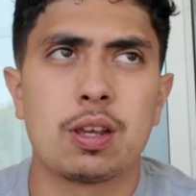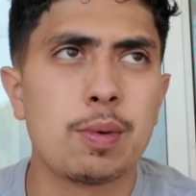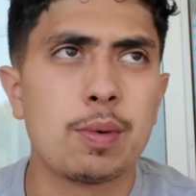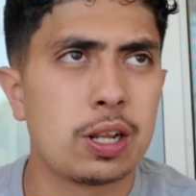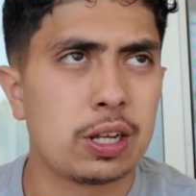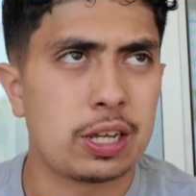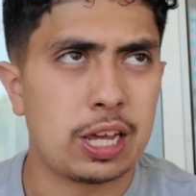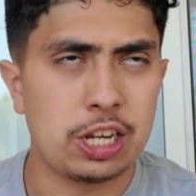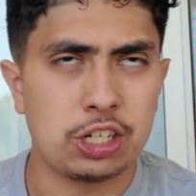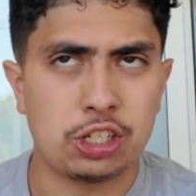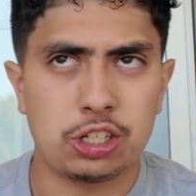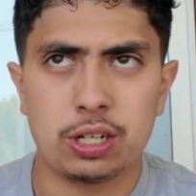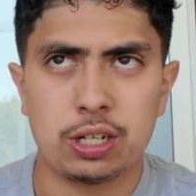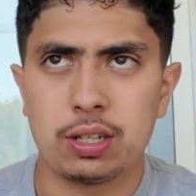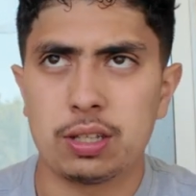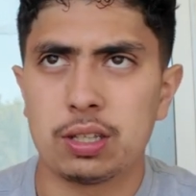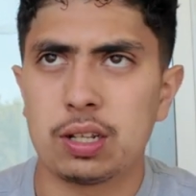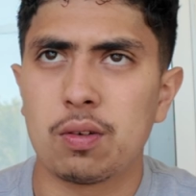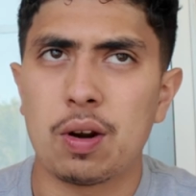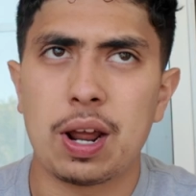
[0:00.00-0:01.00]

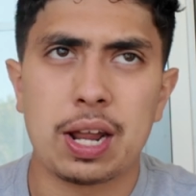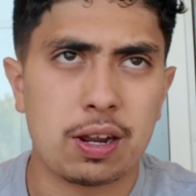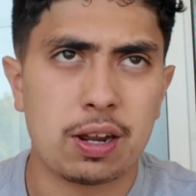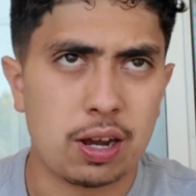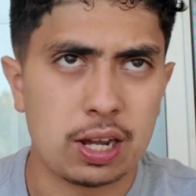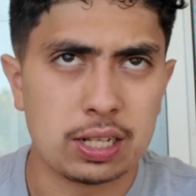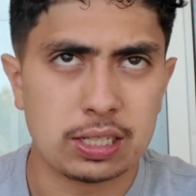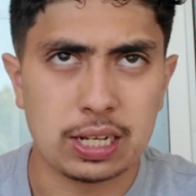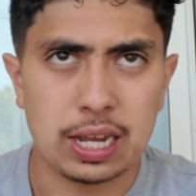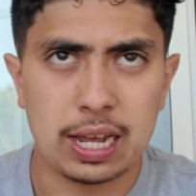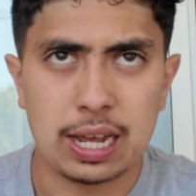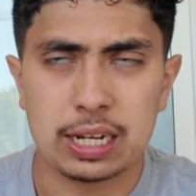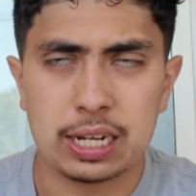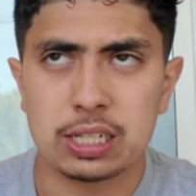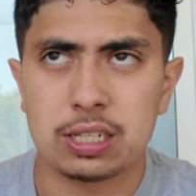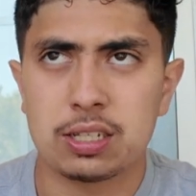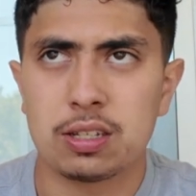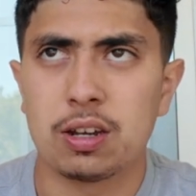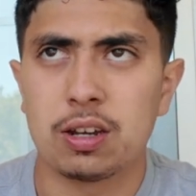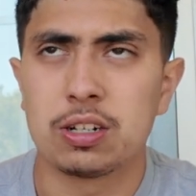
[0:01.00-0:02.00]
communication, the right
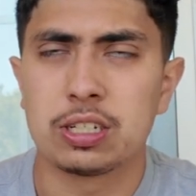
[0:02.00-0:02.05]
context,